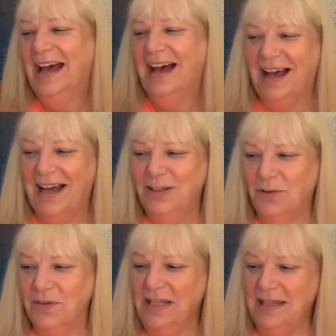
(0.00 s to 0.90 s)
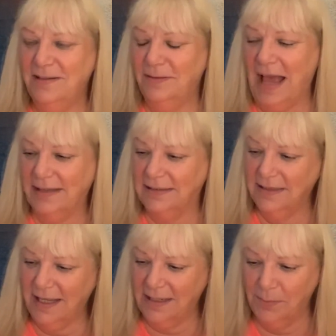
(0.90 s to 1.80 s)
I don't think he's acting
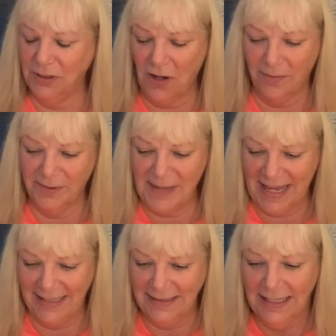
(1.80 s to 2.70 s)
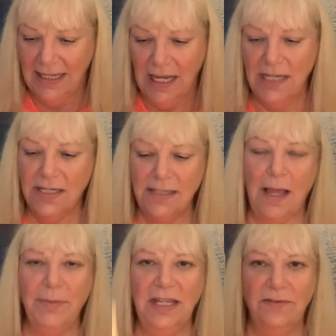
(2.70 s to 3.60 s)
like a Pajama Man. He's just
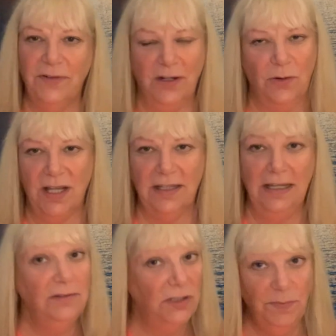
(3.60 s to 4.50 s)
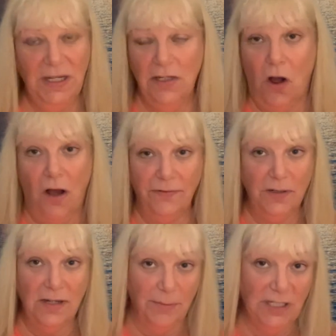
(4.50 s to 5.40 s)
coming in very quickly. Could be an offer
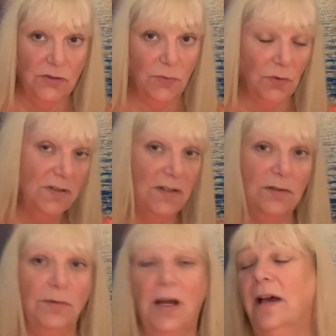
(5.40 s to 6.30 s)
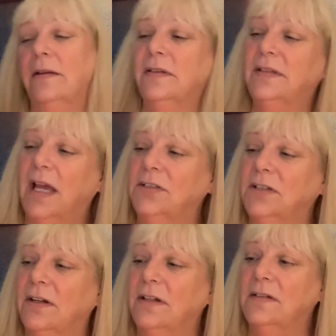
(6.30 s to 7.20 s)
coming towards you,
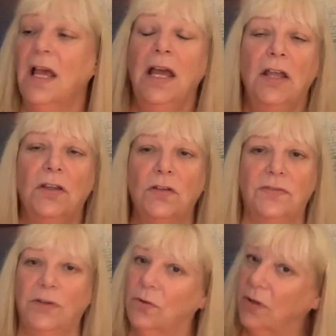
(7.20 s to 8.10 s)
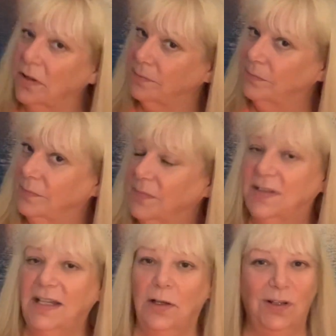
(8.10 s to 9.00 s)
Sagittarius. Those of you who are
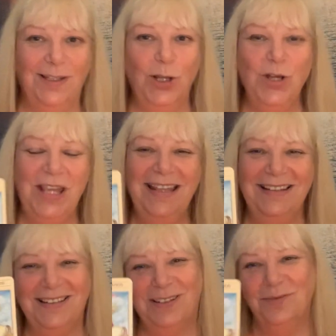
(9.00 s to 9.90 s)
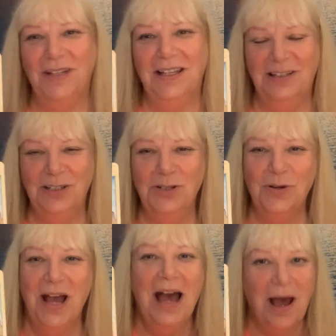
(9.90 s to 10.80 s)
single and looking, this could be a
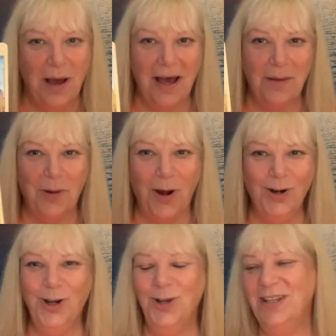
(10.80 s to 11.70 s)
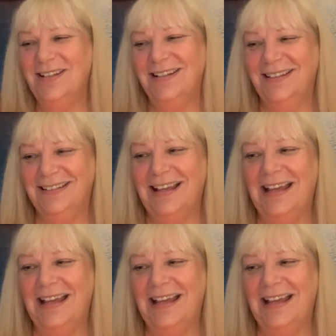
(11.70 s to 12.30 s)
new partner. This is